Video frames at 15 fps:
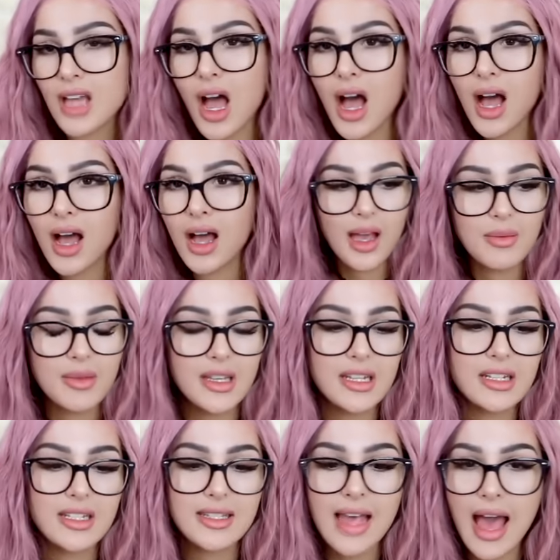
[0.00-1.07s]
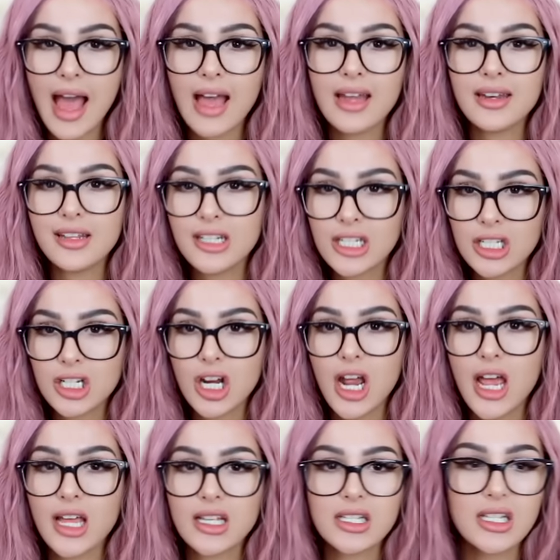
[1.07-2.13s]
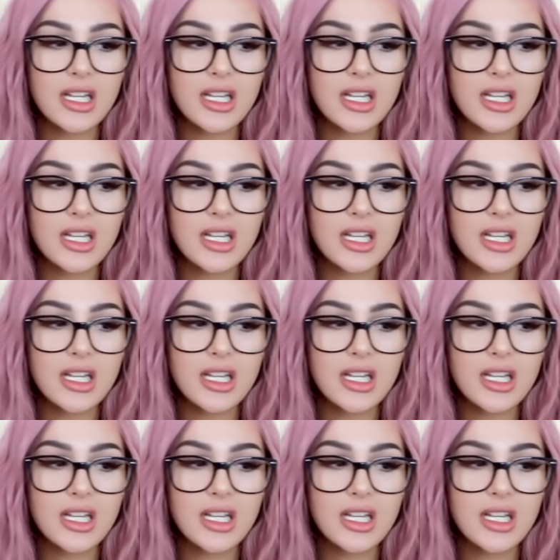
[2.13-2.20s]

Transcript: Duh. I mean, it's that and Easter eggs